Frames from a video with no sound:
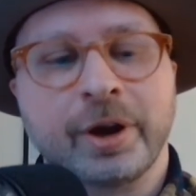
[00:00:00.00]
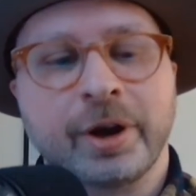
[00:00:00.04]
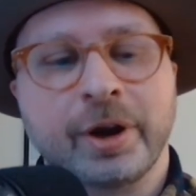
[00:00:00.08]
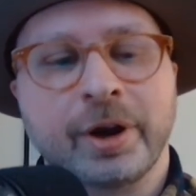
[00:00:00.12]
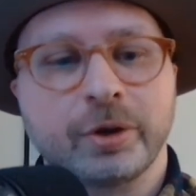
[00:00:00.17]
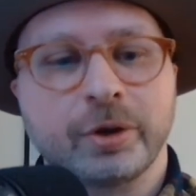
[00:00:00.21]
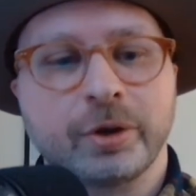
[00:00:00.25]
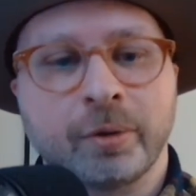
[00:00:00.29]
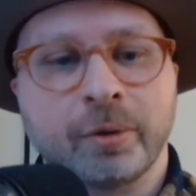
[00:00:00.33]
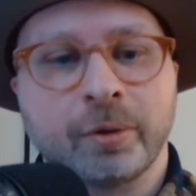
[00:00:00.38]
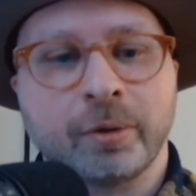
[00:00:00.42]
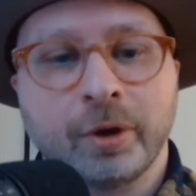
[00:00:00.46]

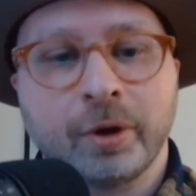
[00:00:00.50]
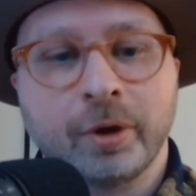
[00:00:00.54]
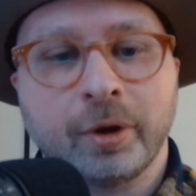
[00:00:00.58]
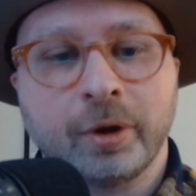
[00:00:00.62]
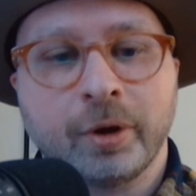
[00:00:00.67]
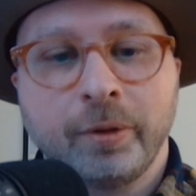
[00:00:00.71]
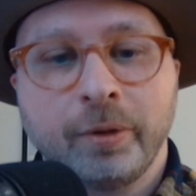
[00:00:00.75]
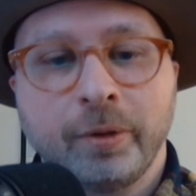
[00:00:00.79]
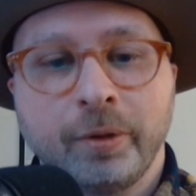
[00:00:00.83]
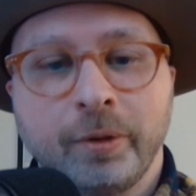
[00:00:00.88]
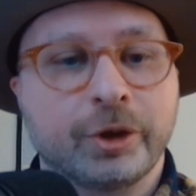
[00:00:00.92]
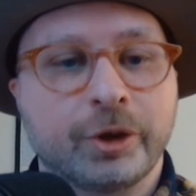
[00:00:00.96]
So
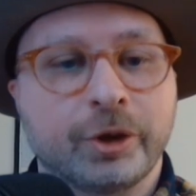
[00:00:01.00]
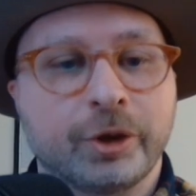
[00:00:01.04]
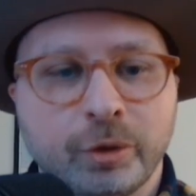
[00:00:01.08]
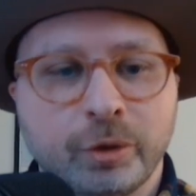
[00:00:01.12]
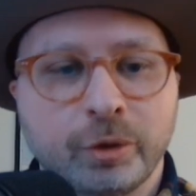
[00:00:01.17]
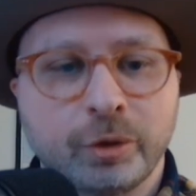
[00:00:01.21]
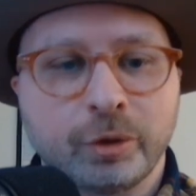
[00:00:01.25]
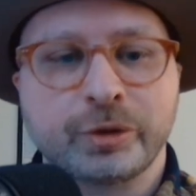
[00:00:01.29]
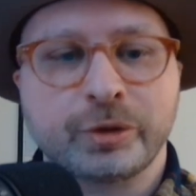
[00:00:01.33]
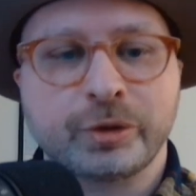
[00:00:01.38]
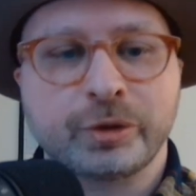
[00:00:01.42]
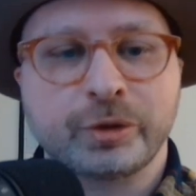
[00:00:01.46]
the consumer
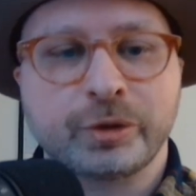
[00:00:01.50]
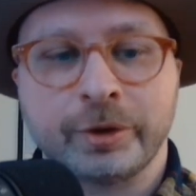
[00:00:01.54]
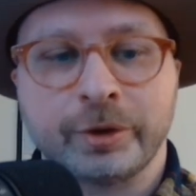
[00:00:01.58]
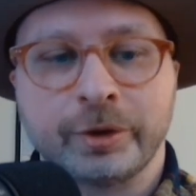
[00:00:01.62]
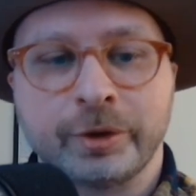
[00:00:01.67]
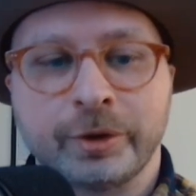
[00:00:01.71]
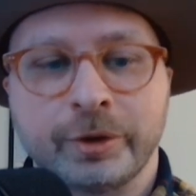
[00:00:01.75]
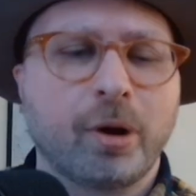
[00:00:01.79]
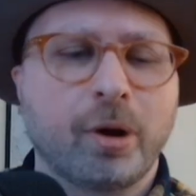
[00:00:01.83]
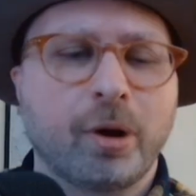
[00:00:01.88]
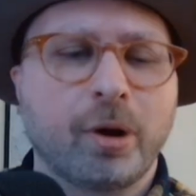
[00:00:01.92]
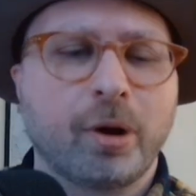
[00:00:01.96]
experience,
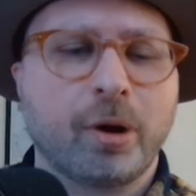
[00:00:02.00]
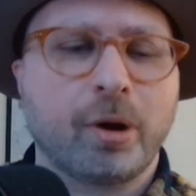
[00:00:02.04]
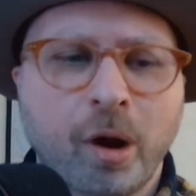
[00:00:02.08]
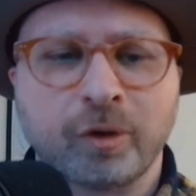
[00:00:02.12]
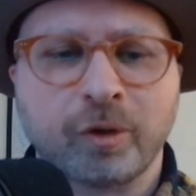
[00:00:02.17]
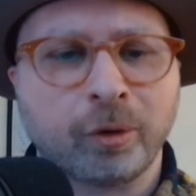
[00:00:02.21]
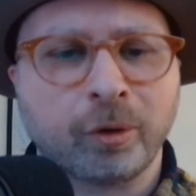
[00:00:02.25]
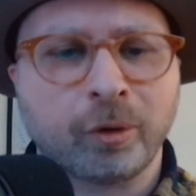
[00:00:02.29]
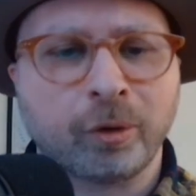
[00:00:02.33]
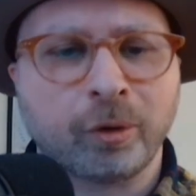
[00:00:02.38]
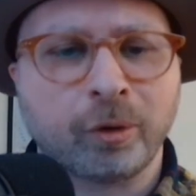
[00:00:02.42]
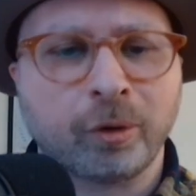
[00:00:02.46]

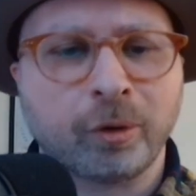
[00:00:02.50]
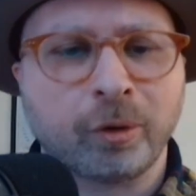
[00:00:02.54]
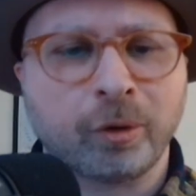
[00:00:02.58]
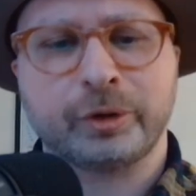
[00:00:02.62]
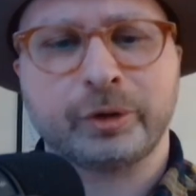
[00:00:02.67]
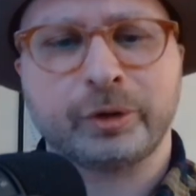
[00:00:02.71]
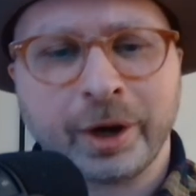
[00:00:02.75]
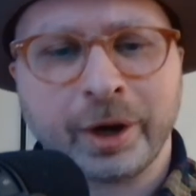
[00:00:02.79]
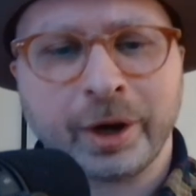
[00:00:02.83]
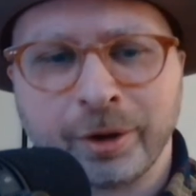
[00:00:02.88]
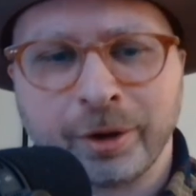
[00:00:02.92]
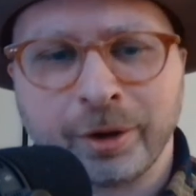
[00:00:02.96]
awful. If you're trying
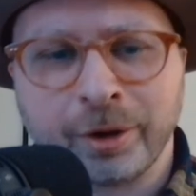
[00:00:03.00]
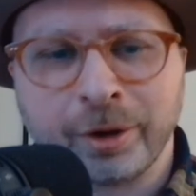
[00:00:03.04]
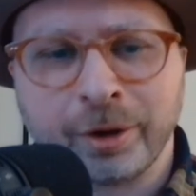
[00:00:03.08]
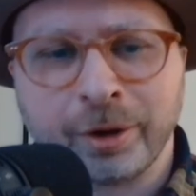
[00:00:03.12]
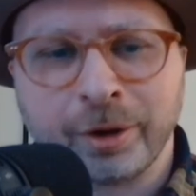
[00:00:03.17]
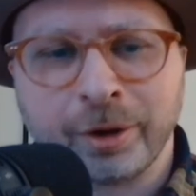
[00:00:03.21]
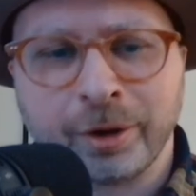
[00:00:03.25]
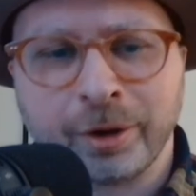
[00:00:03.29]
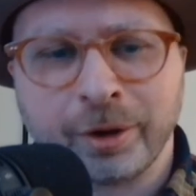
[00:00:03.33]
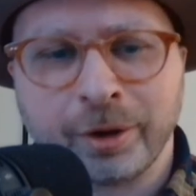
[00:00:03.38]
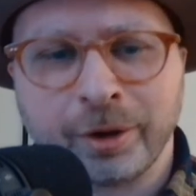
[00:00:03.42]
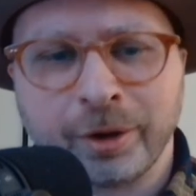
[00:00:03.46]
to close a
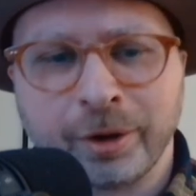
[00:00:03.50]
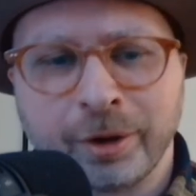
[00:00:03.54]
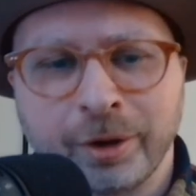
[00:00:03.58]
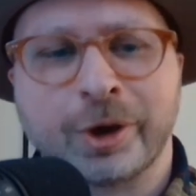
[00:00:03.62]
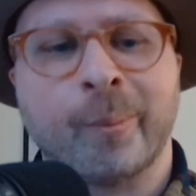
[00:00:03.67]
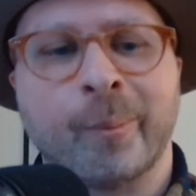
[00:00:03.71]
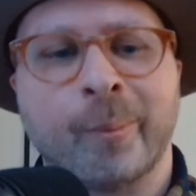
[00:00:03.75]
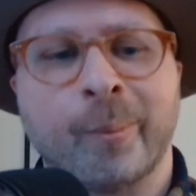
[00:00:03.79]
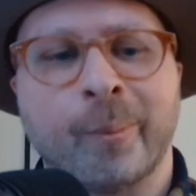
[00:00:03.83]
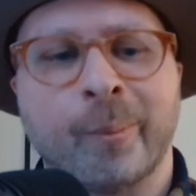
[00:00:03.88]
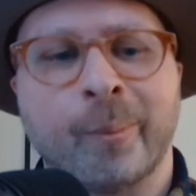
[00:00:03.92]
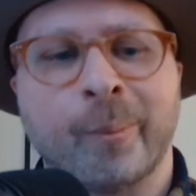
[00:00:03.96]
home,
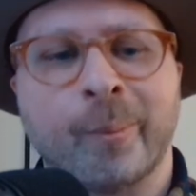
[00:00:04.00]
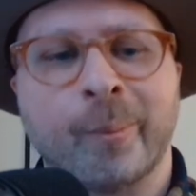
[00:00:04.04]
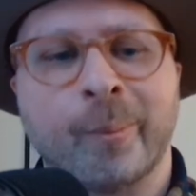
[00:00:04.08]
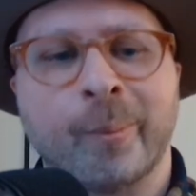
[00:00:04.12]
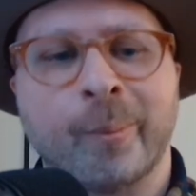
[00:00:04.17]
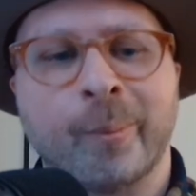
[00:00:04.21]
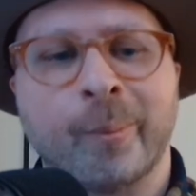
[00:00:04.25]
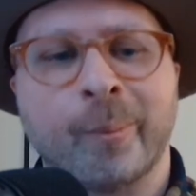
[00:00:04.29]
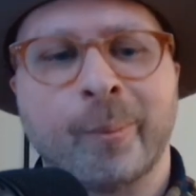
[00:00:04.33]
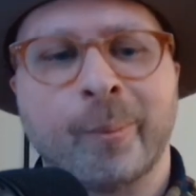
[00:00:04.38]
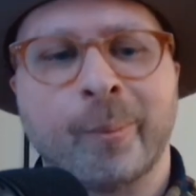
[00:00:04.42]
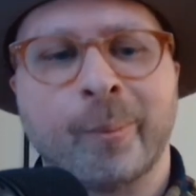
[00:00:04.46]
that
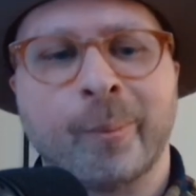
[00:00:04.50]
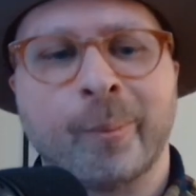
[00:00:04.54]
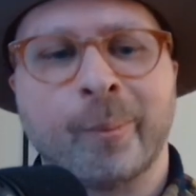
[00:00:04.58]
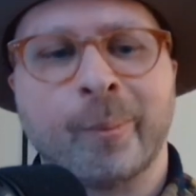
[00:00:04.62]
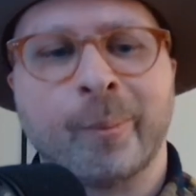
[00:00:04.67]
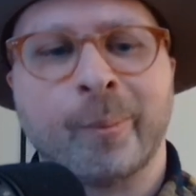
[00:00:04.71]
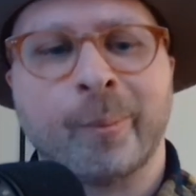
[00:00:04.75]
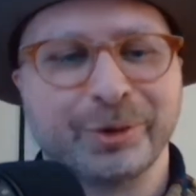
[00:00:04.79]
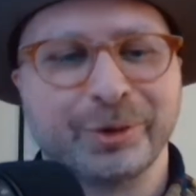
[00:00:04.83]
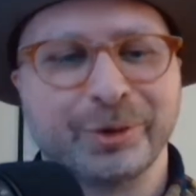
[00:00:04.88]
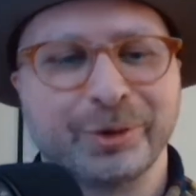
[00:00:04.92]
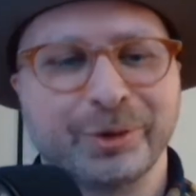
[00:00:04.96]
is
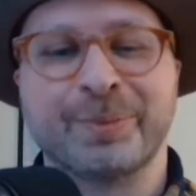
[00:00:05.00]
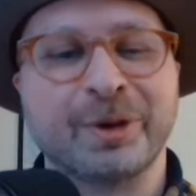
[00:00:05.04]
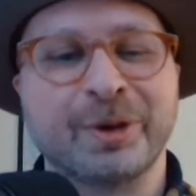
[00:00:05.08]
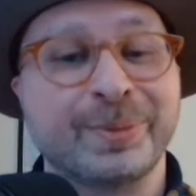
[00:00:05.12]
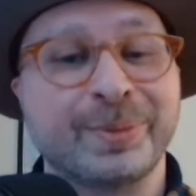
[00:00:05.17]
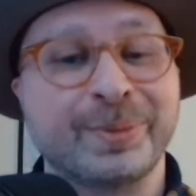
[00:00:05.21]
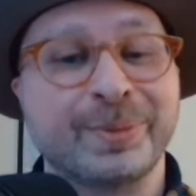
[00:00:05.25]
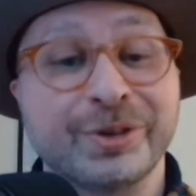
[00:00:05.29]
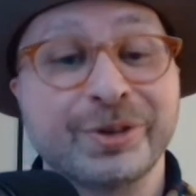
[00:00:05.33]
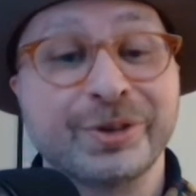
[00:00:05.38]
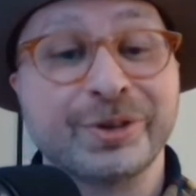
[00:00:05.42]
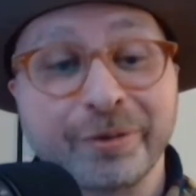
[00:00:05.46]
terrible news. It
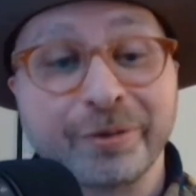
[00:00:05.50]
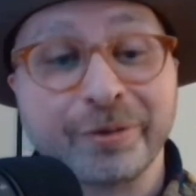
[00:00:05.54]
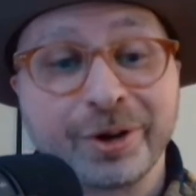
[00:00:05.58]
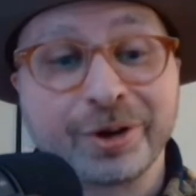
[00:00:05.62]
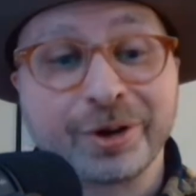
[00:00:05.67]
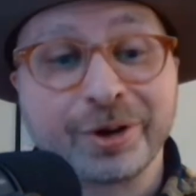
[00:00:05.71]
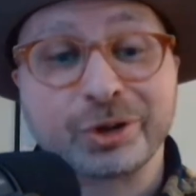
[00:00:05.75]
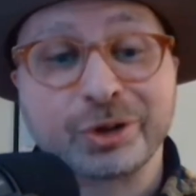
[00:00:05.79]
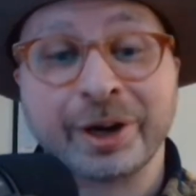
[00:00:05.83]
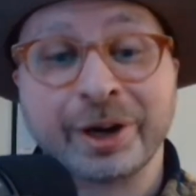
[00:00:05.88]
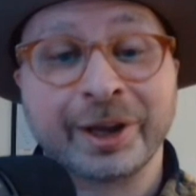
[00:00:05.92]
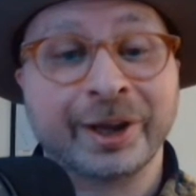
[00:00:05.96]
must be so
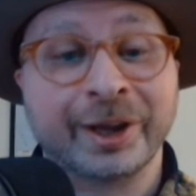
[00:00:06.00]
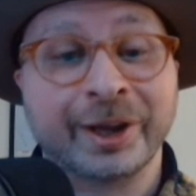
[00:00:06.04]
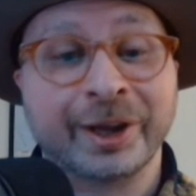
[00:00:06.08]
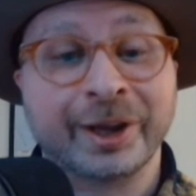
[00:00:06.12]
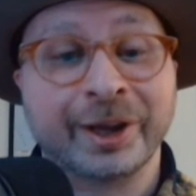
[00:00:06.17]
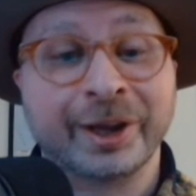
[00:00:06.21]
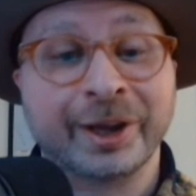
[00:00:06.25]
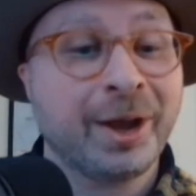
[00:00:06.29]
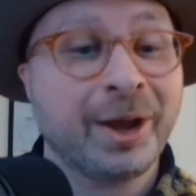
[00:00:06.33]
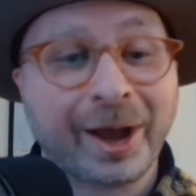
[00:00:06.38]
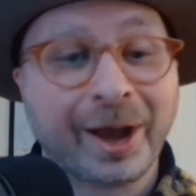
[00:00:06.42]
frustrating.